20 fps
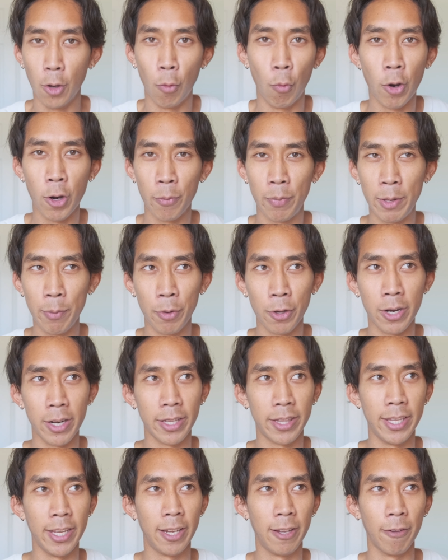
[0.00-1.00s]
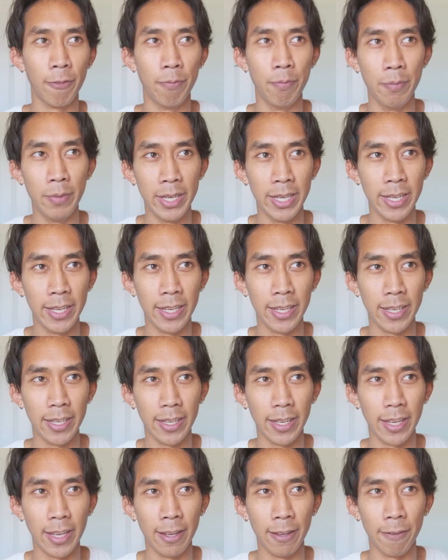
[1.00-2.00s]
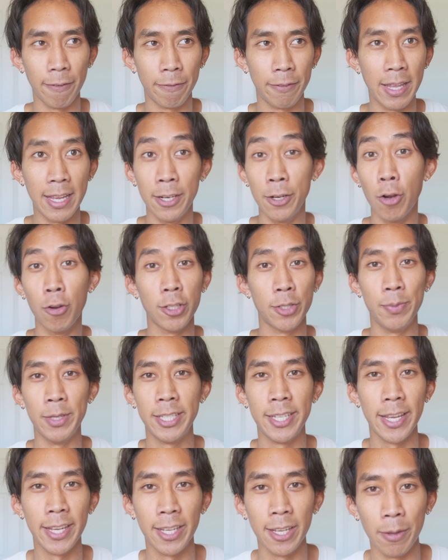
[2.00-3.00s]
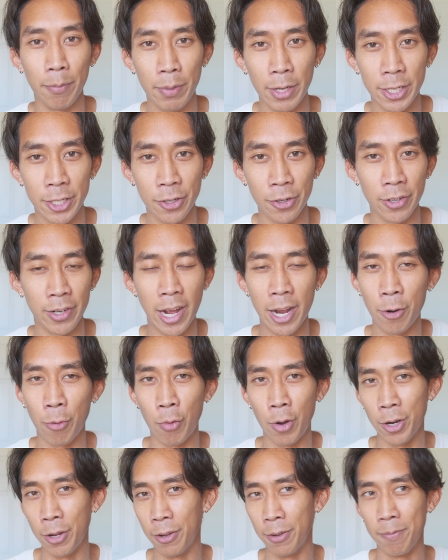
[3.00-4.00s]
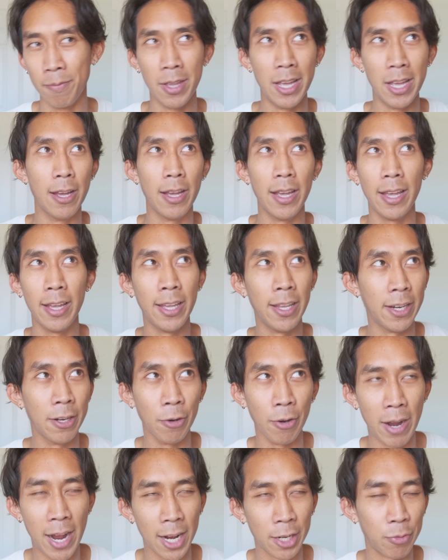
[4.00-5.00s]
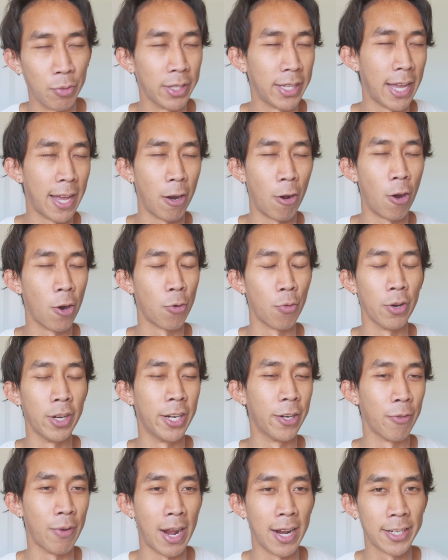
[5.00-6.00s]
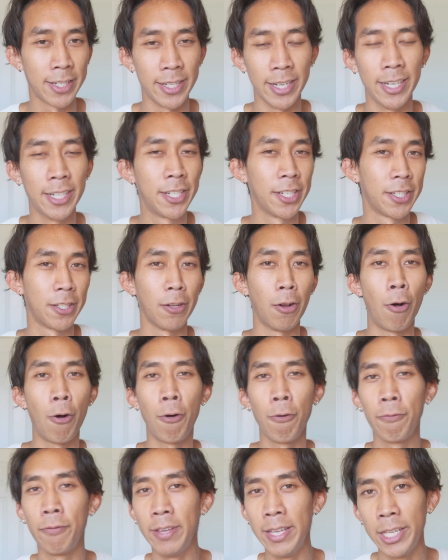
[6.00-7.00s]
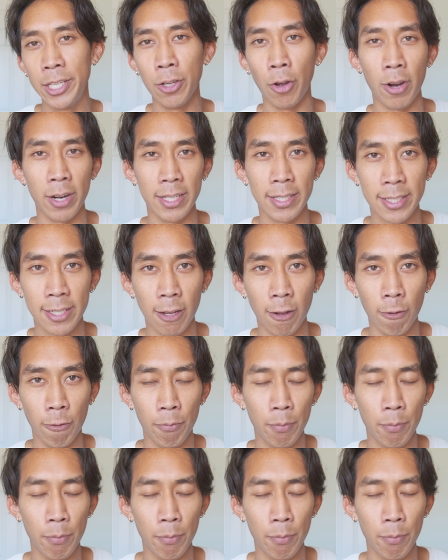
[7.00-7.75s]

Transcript: What are people gonna think of me if they notice me taking a picture, and I don't wanna interact with that awkward interaction? It just all feeds on itself.